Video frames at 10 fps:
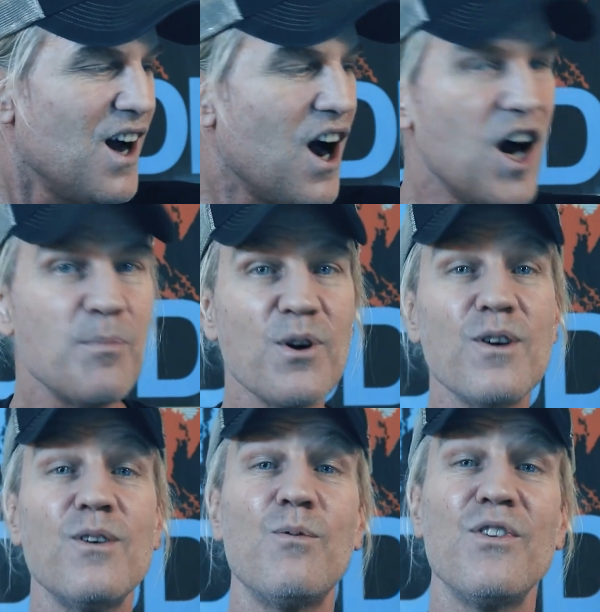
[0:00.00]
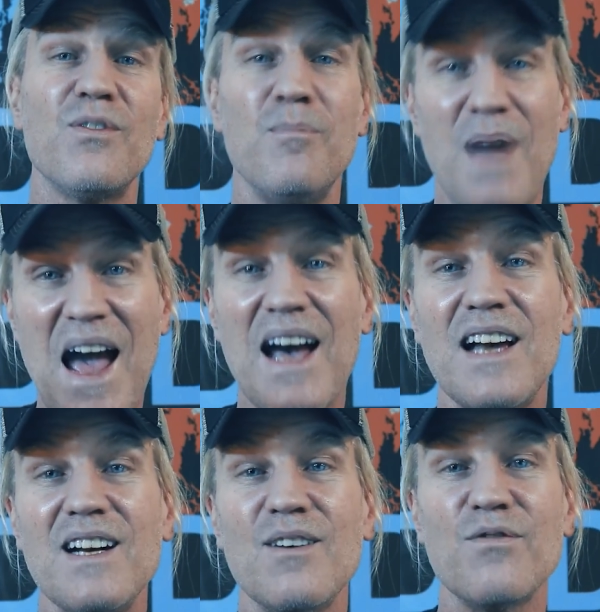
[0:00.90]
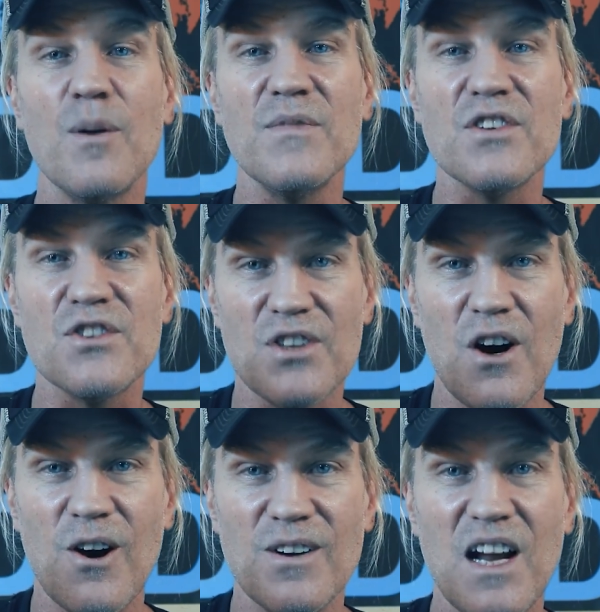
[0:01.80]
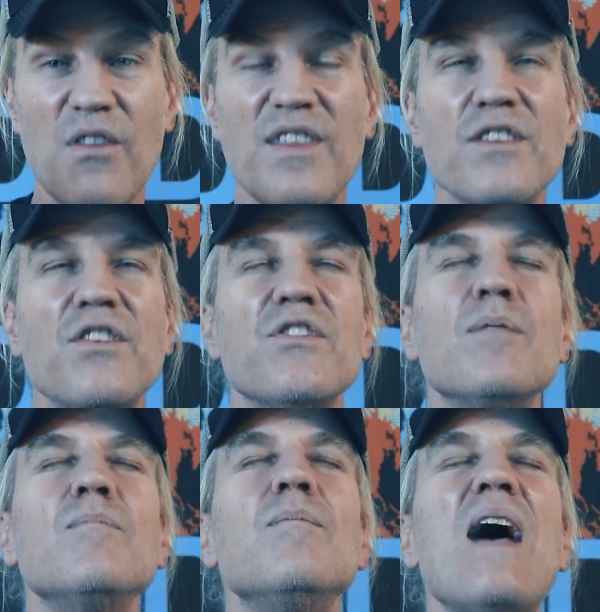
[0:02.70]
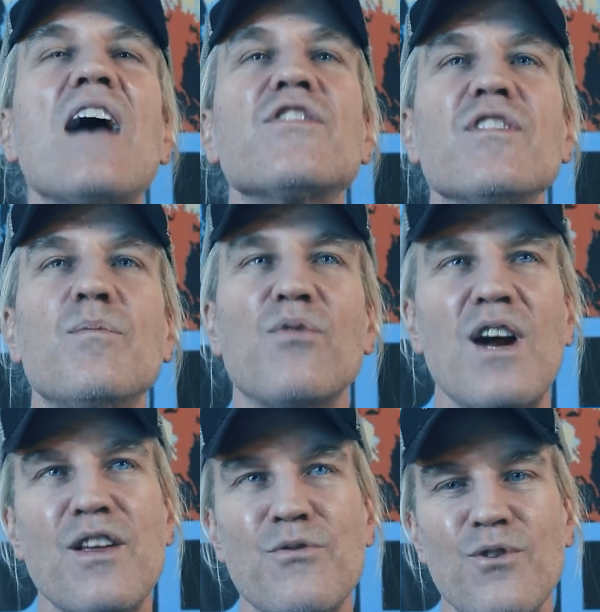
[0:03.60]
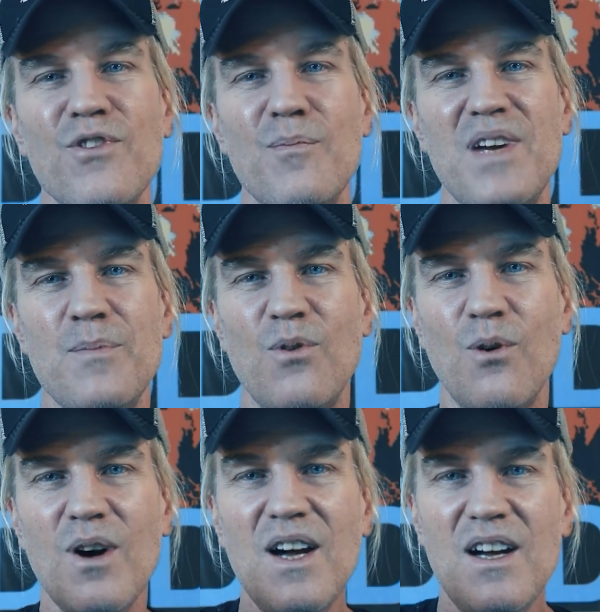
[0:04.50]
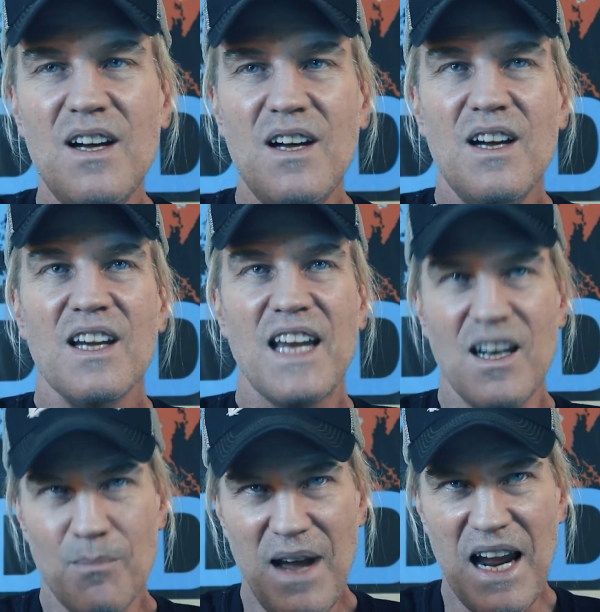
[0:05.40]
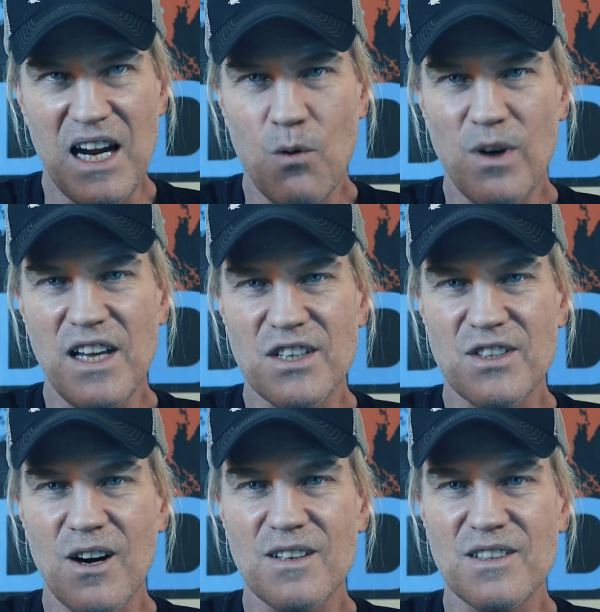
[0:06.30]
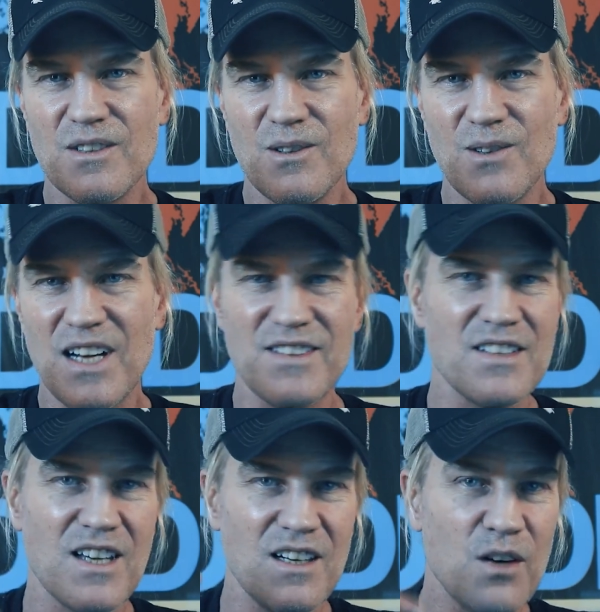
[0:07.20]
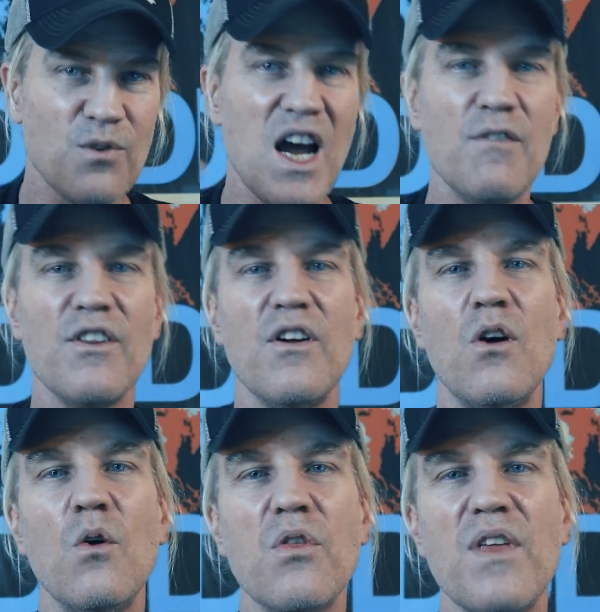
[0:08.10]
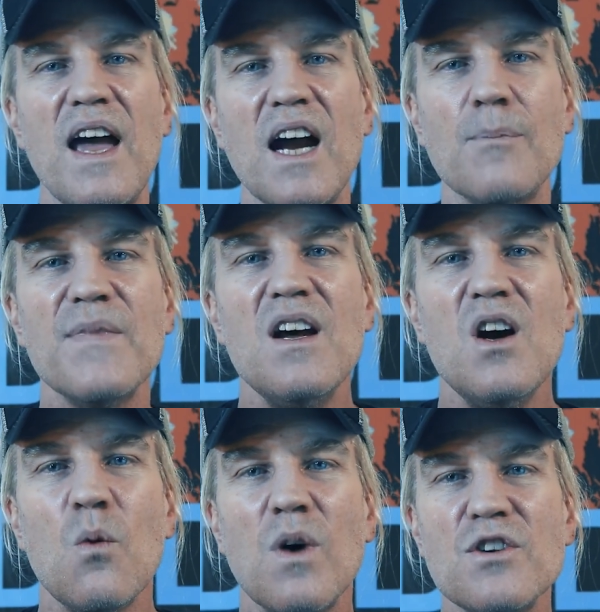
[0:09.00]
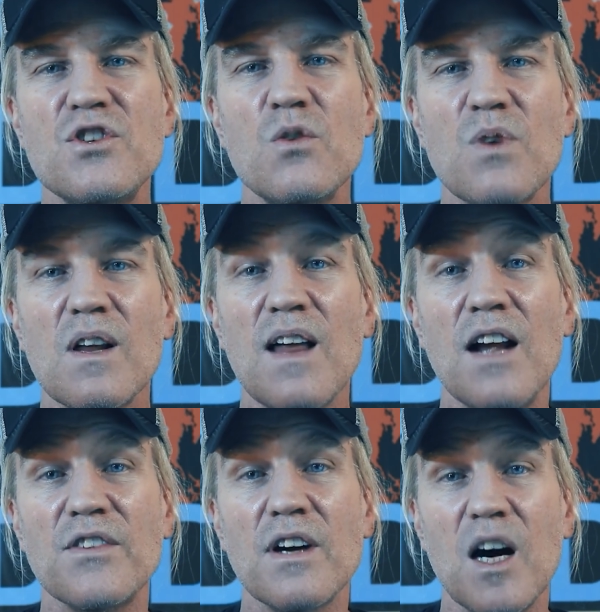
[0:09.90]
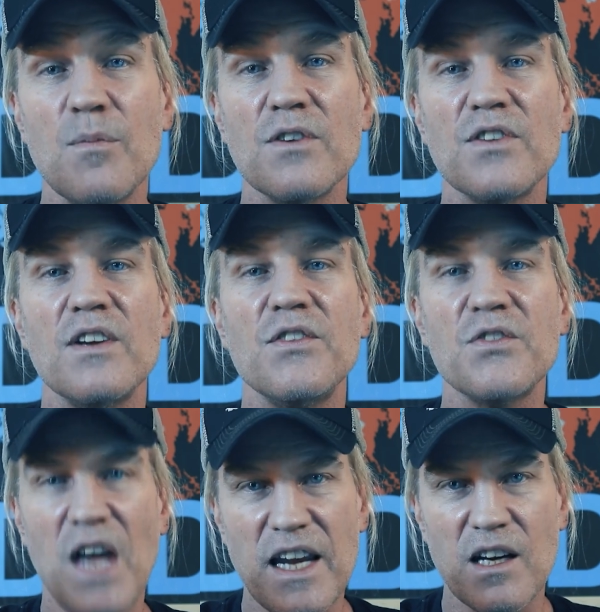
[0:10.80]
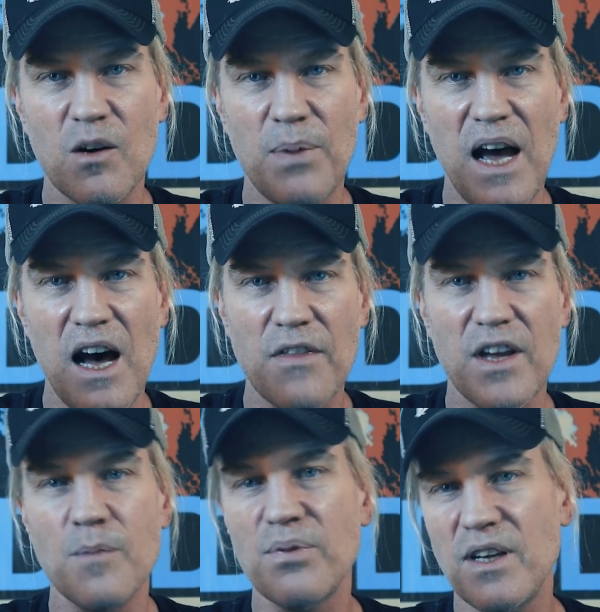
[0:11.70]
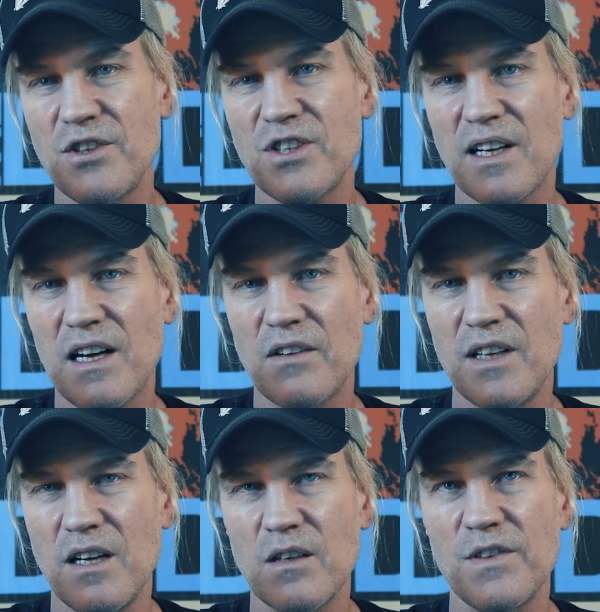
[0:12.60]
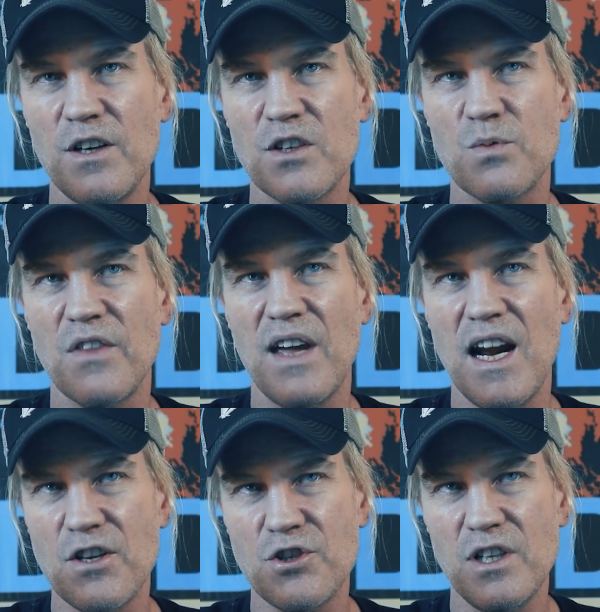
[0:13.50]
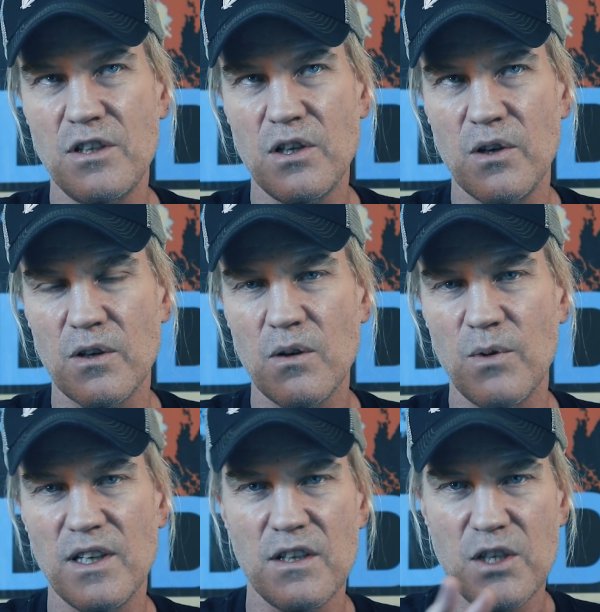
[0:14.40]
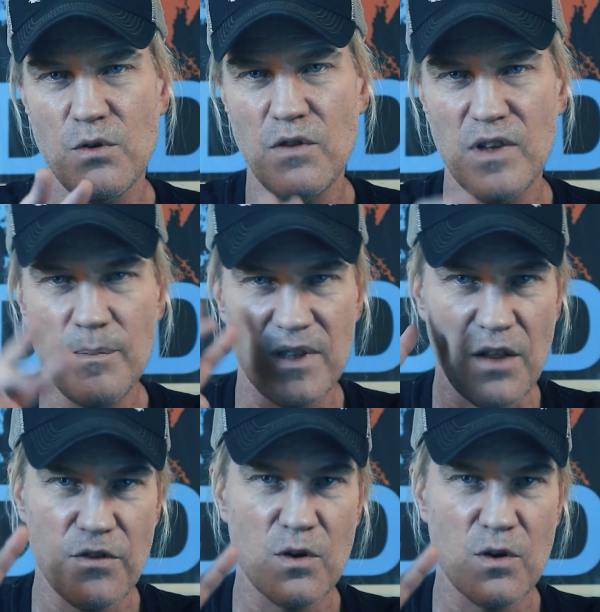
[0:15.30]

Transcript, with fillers: Hubbard was mad from the start. Now, this is a massive breakthrough that people can make when they start to, because this can unravel the whole thing. Once you realize that Hubbard's a psychopath, and please check out the interviews with H.G. Tudor. We did two of them, and a